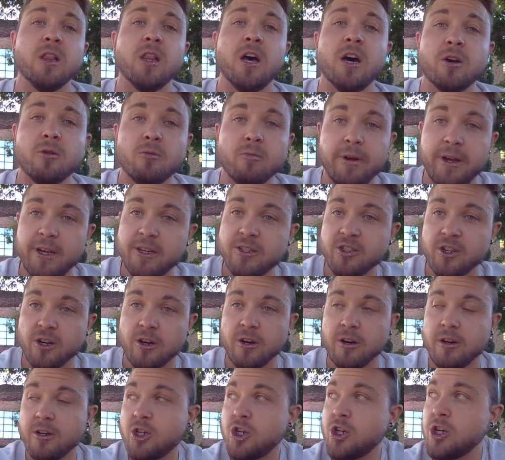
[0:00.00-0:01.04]
a lot of
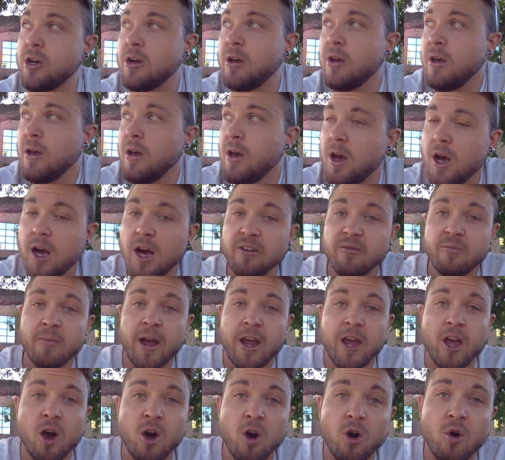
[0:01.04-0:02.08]
research of
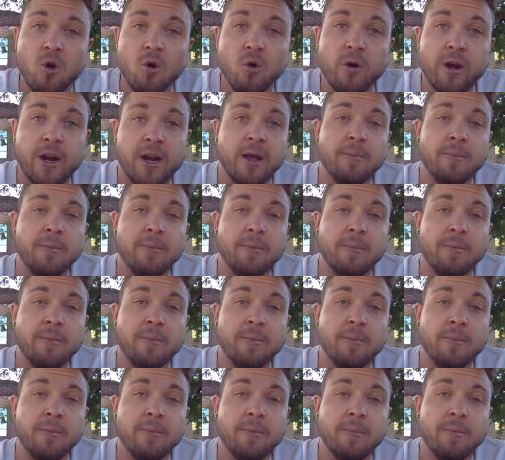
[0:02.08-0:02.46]
my own.